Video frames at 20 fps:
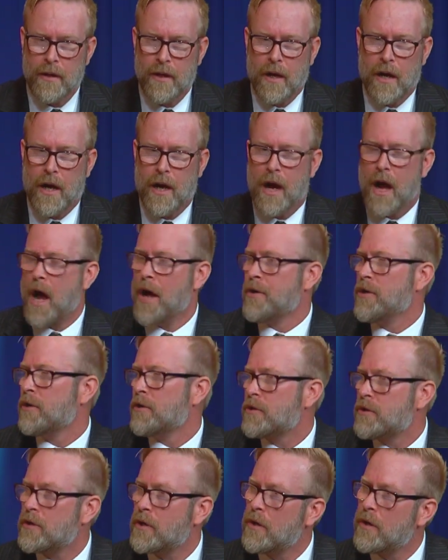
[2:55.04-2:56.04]

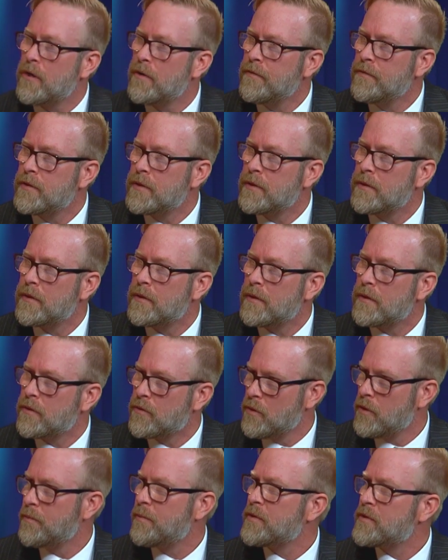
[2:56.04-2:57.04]
underserved
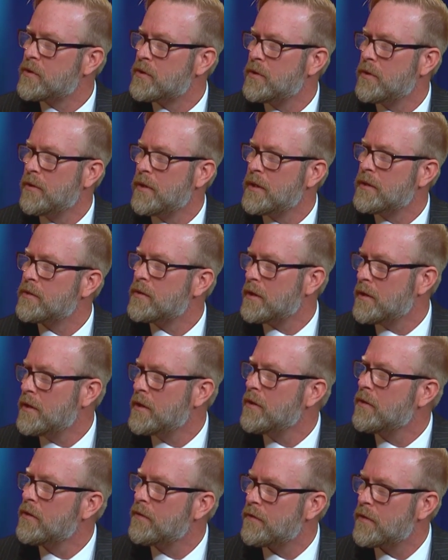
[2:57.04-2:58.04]
group of students in the
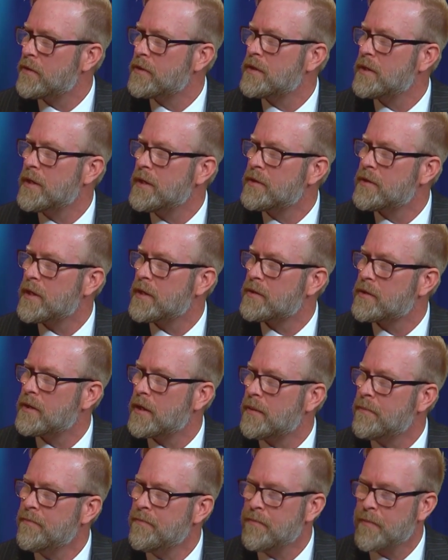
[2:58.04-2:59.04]
university
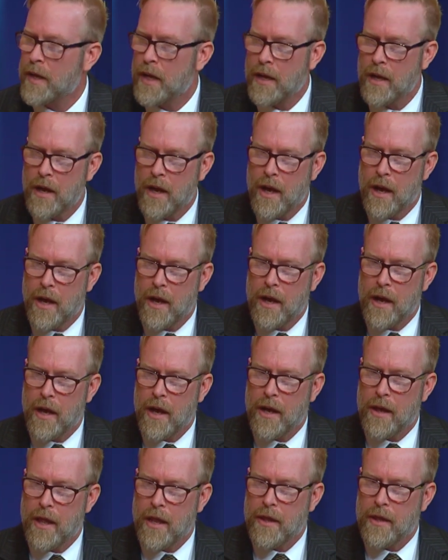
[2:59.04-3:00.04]
system.
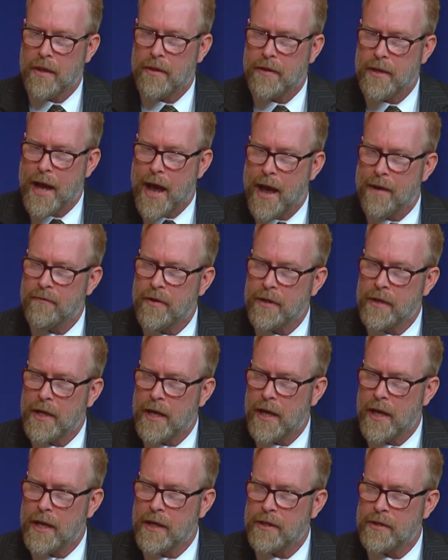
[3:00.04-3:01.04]
The AVID
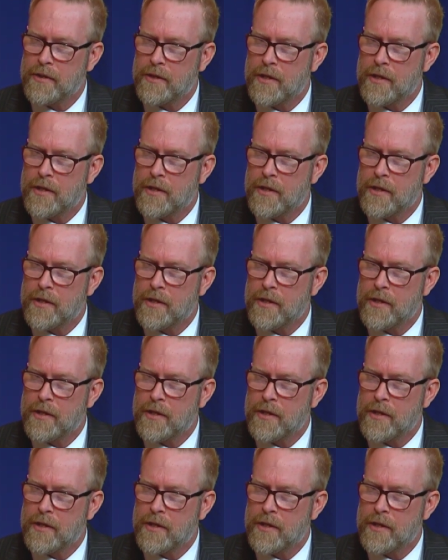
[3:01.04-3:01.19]
kid is